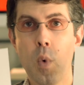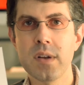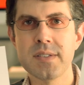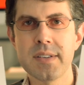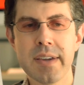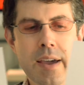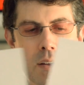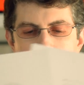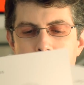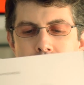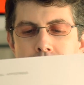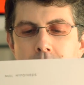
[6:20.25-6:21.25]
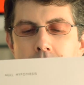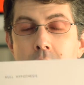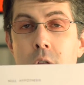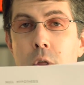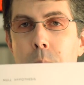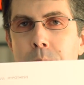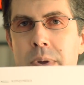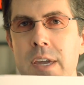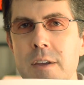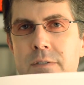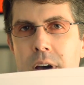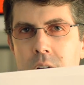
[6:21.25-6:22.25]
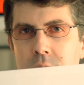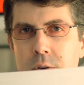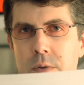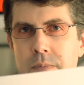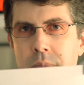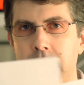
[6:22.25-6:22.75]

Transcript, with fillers: Once again, the p-value